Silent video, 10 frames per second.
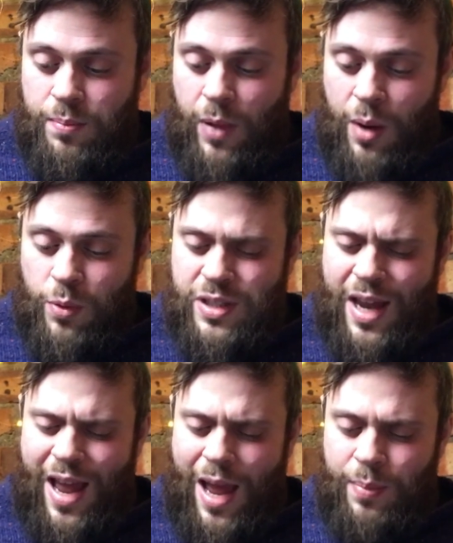But it wasn't
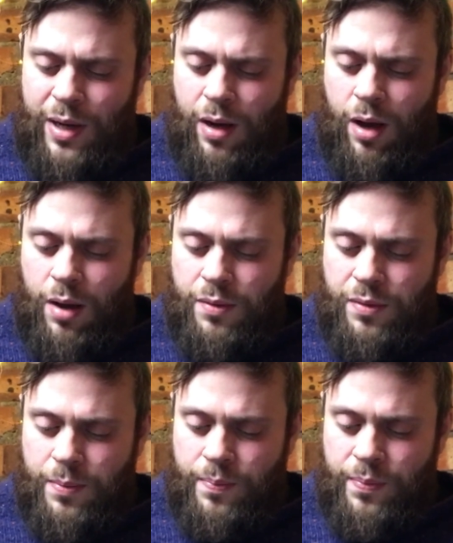a happy
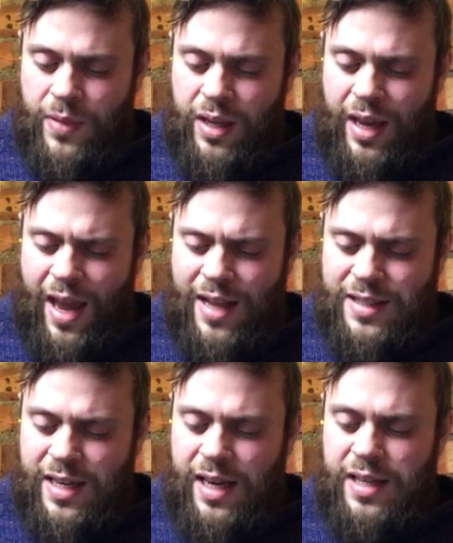laugh. It
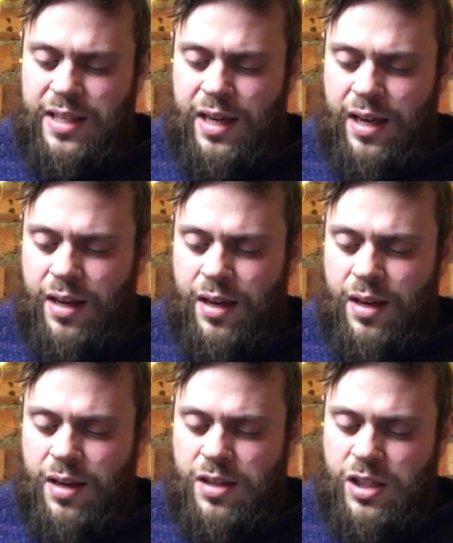had tears in it.
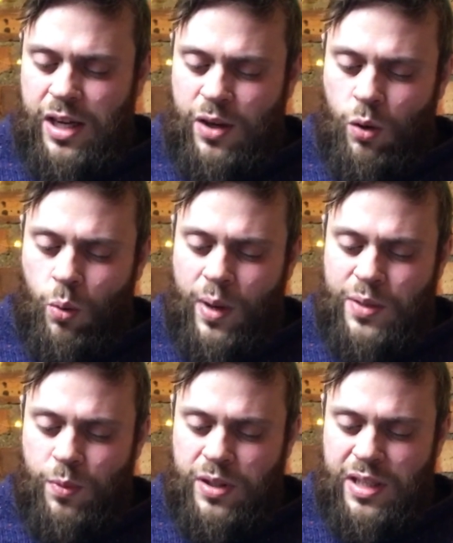She had
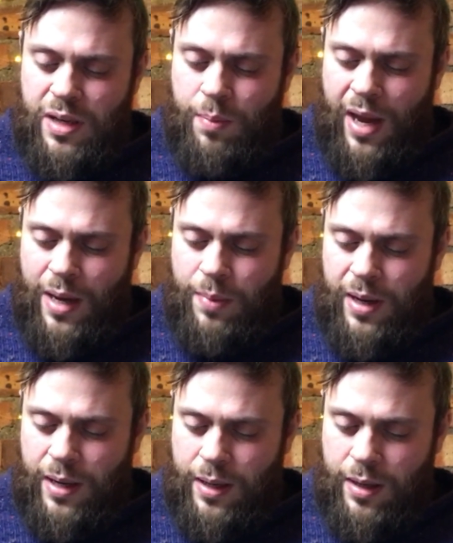always wanted a
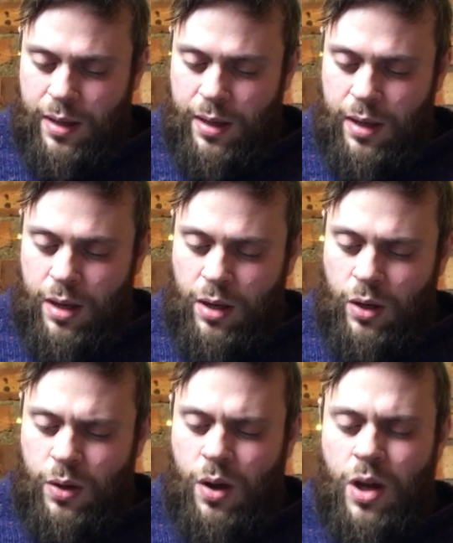baby.
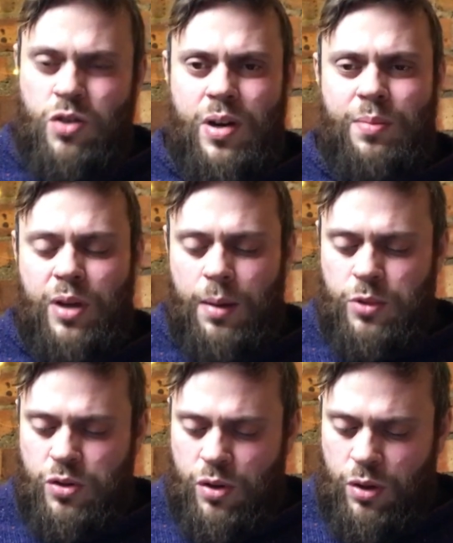Could her dream
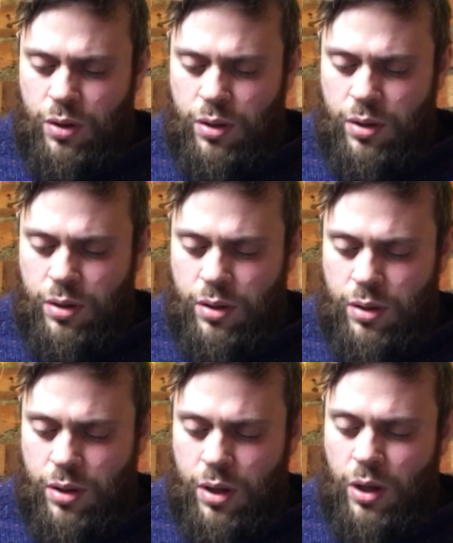come true?
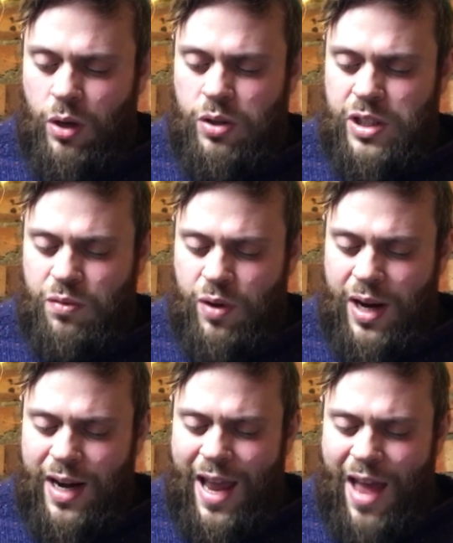Could she
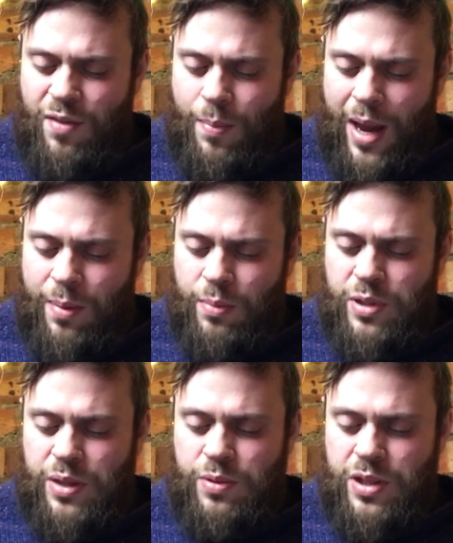really have a baby
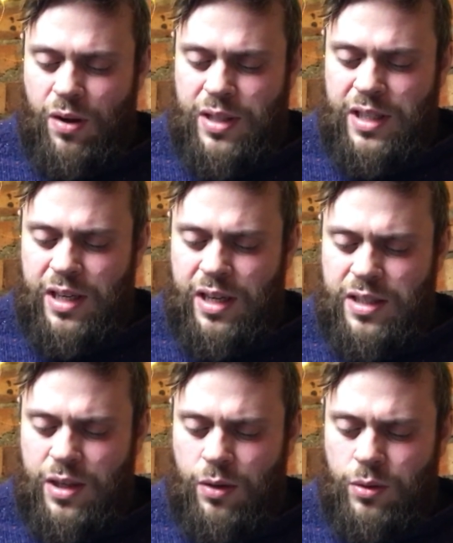when she was 90
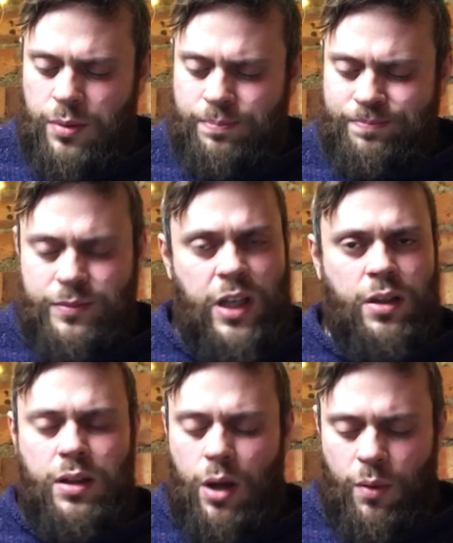years old?
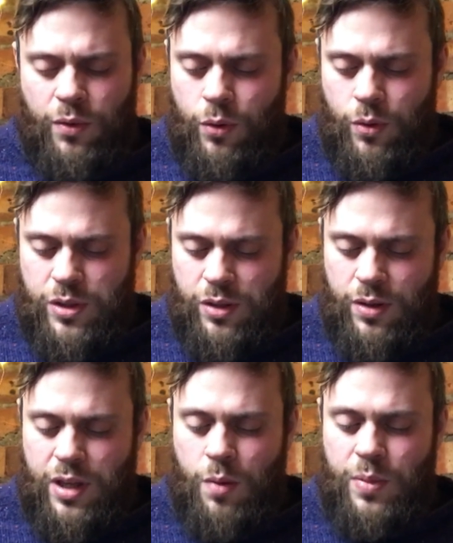No, of course
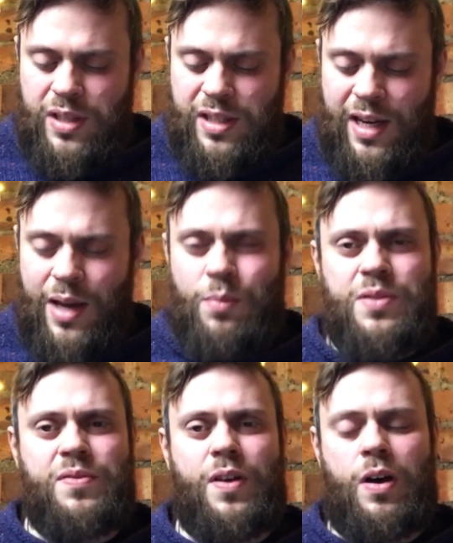not. Don't be silly. It
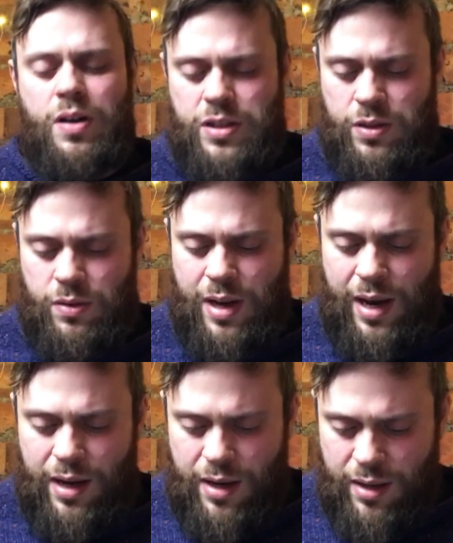was far too
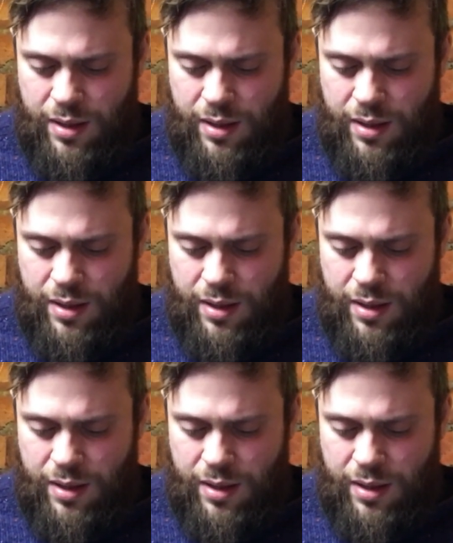late.